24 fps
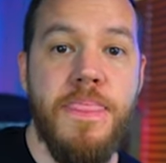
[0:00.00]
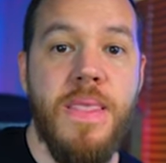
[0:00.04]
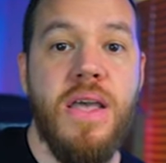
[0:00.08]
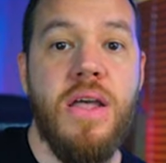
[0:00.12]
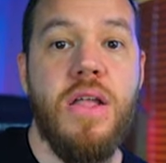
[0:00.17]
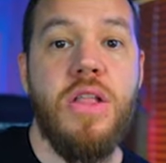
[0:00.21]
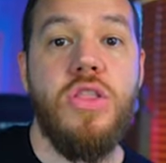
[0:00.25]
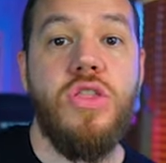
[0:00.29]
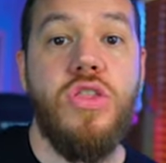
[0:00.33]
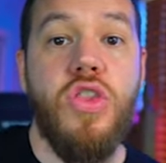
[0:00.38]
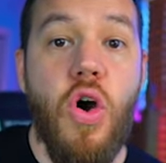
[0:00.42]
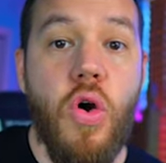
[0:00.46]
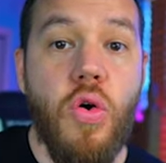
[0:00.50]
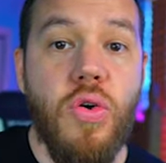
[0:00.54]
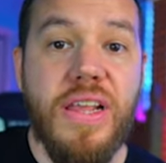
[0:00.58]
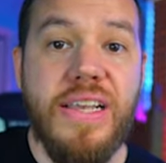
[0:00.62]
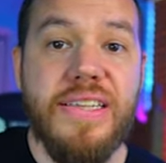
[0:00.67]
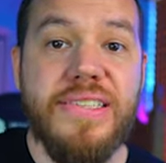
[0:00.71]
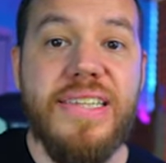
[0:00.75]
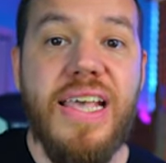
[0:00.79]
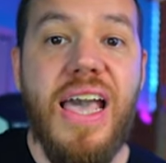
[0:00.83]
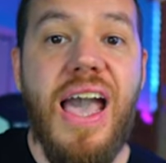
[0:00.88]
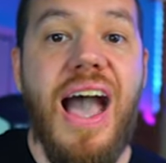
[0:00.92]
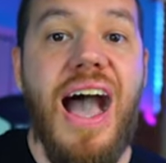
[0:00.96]

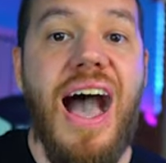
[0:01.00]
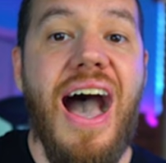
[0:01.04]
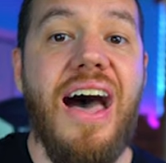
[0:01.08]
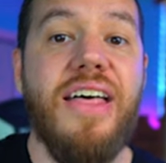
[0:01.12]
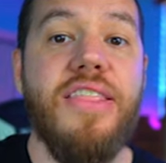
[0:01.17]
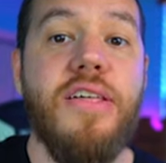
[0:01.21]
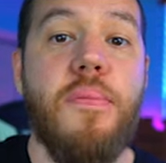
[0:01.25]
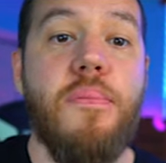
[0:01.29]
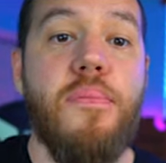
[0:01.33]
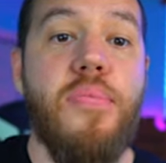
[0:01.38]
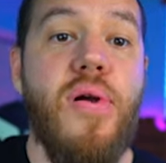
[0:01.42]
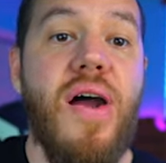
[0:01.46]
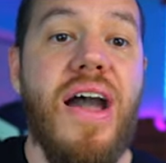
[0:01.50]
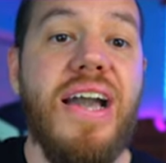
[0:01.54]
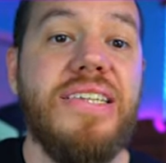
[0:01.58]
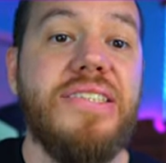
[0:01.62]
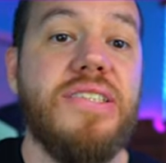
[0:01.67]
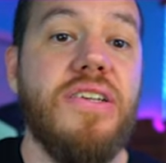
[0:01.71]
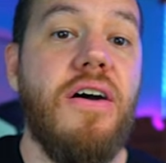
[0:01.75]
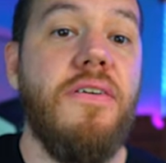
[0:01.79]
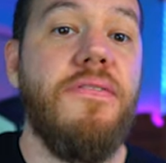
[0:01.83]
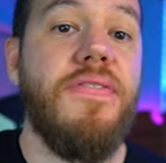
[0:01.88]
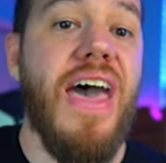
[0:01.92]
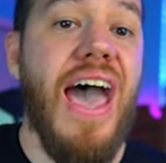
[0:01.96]
Notice how the price
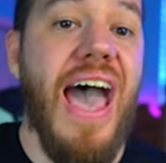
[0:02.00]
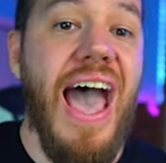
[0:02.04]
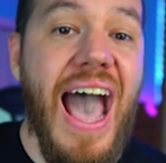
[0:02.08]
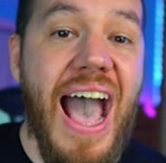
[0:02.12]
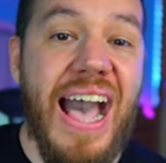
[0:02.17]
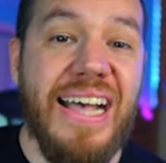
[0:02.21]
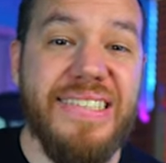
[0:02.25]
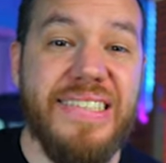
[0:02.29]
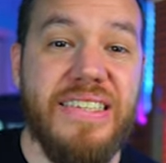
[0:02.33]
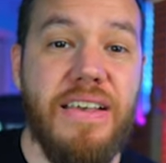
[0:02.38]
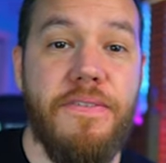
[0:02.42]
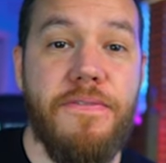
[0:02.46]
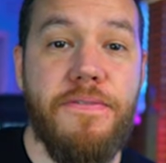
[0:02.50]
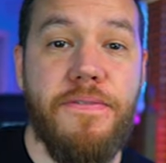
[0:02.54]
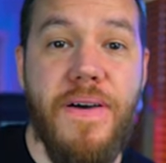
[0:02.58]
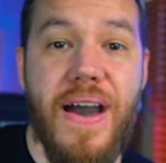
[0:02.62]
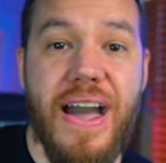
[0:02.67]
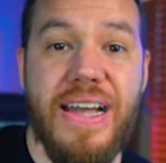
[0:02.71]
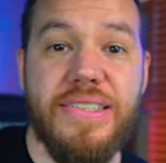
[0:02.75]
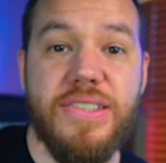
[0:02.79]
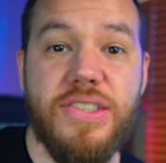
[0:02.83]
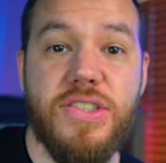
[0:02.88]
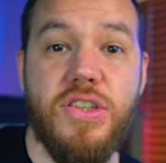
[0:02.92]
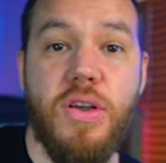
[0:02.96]
of the asset
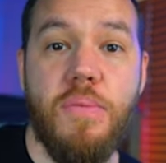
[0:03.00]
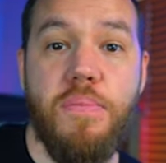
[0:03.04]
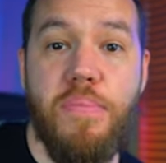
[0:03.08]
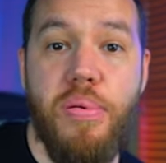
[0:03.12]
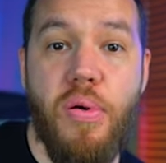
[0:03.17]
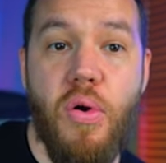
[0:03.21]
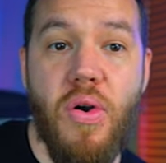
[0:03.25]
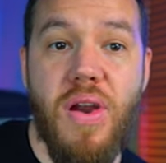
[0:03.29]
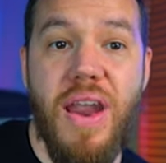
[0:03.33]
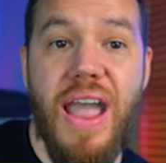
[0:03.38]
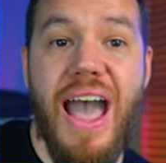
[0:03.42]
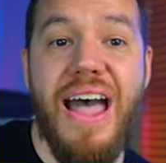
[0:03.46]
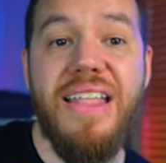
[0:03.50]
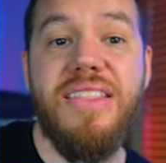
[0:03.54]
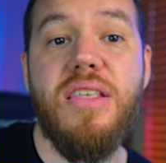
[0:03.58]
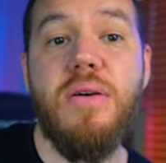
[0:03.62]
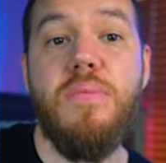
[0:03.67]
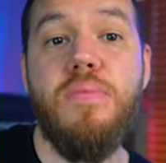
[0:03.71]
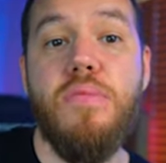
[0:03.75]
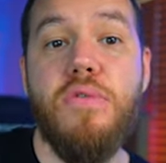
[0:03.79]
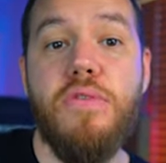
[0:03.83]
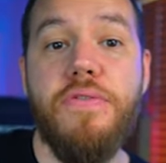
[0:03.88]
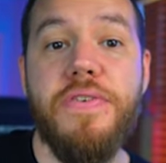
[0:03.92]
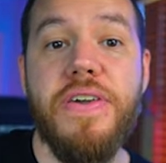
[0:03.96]
finds support at the
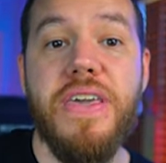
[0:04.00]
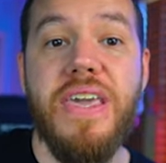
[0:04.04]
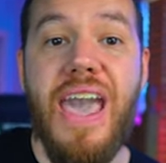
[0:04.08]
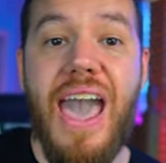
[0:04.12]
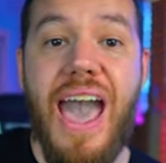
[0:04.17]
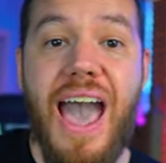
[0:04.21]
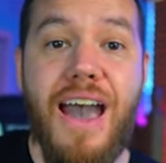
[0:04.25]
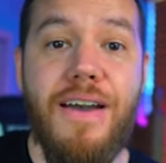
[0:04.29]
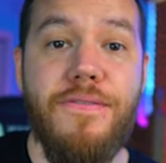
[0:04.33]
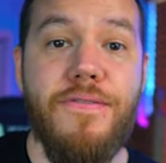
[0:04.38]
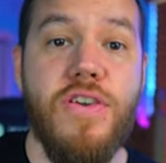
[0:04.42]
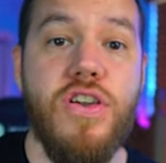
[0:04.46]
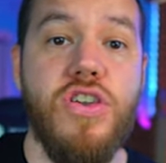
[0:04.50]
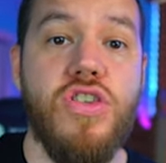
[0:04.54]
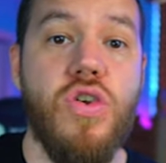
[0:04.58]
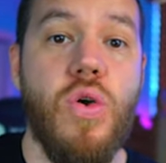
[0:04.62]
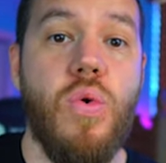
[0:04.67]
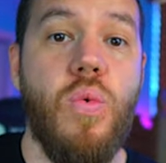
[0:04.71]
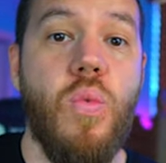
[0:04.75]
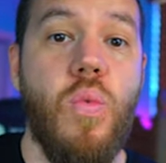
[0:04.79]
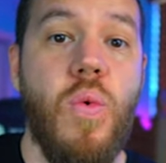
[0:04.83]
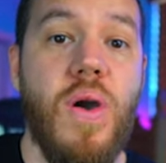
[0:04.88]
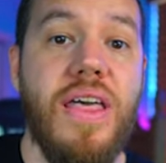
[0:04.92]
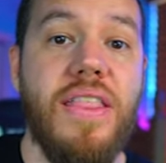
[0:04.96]
moving average
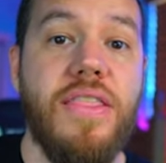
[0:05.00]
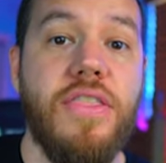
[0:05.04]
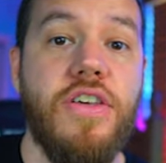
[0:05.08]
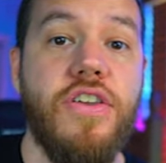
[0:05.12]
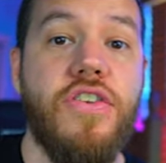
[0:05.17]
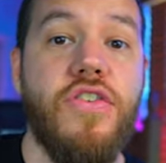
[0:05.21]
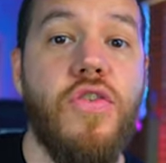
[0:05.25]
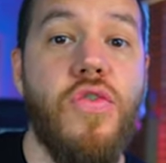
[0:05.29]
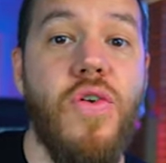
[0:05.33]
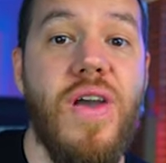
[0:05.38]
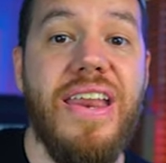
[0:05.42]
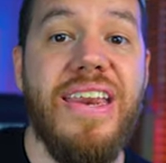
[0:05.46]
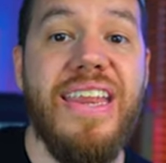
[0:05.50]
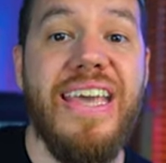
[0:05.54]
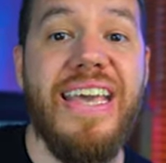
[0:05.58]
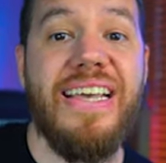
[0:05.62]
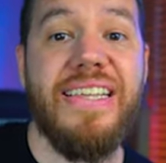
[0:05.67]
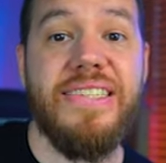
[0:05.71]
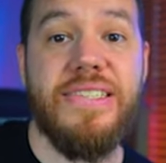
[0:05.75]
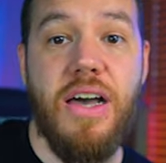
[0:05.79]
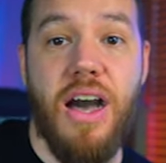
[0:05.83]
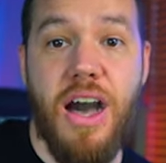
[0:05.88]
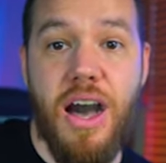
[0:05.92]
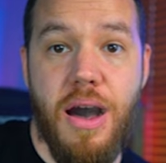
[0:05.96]
when the trend
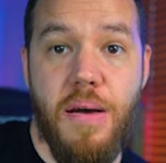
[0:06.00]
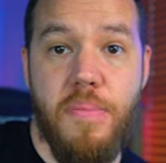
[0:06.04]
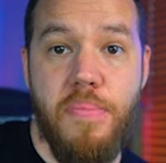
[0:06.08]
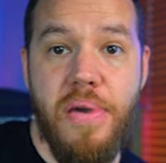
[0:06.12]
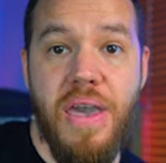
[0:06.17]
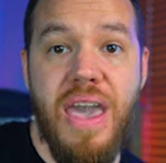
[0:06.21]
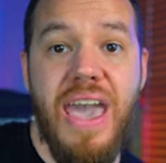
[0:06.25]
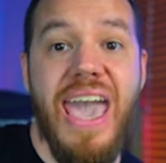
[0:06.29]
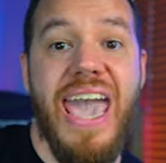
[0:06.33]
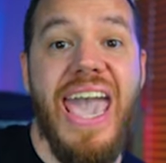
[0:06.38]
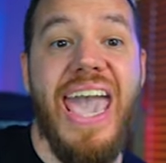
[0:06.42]
is up